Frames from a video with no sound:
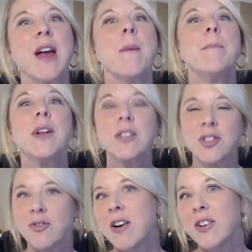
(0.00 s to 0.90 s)
build
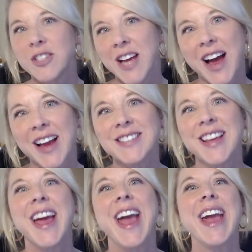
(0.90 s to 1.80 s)
stronger ties,
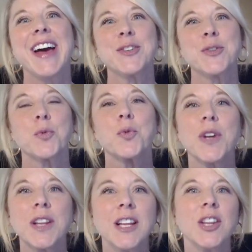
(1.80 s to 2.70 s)
and
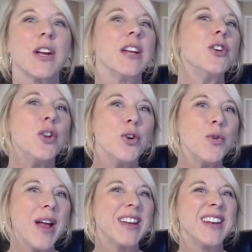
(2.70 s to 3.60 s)
really look at new
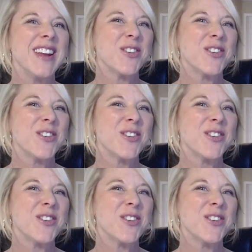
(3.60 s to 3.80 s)
and